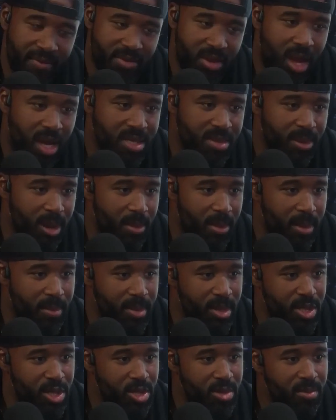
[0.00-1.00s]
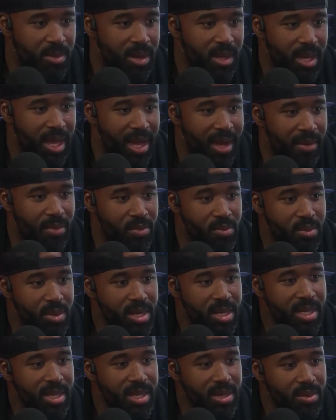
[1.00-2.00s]
talked about my mission, but like
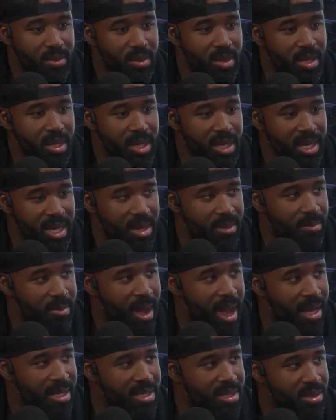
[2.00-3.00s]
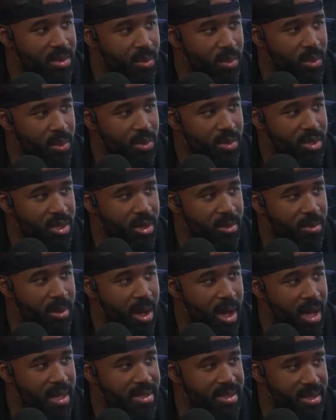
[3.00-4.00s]
really, really impacting the world in a
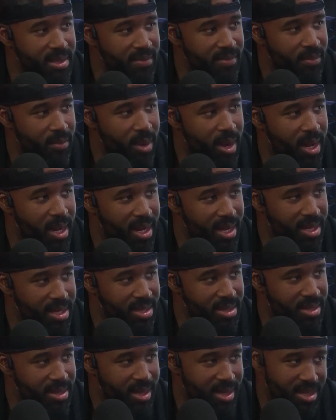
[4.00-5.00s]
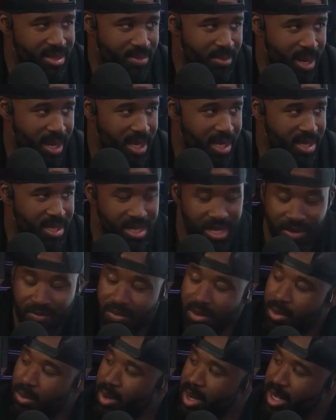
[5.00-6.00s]
positive way in as many
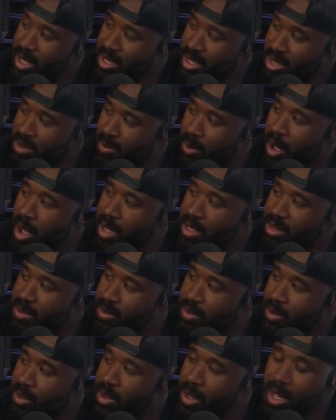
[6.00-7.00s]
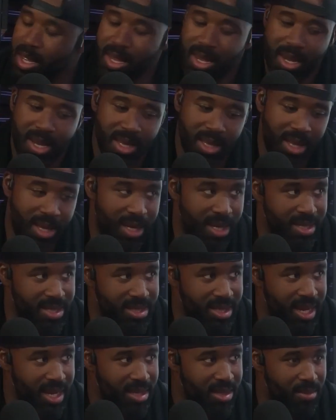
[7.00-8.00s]
different ways as possible. And like I
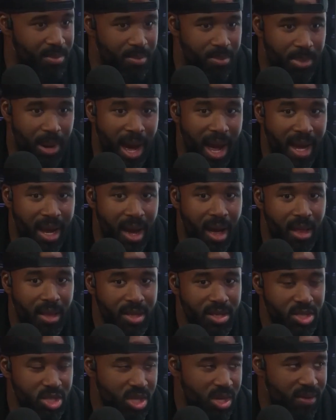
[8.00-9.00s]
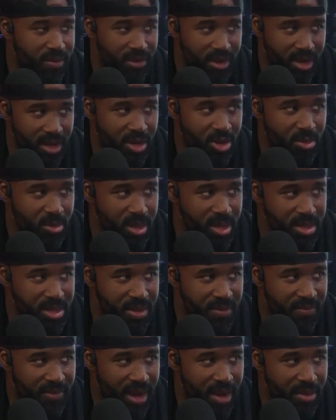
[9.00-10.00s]
said, the biology of a human is
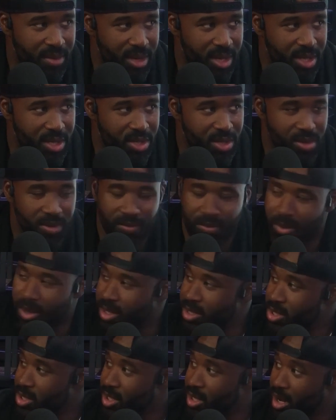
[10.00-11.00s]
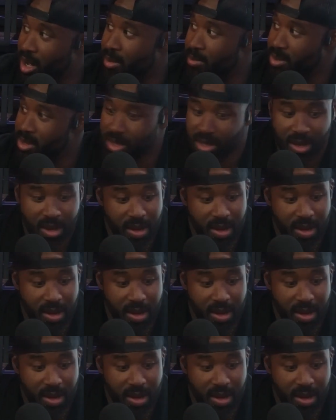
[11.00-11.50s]
the foundation of which comes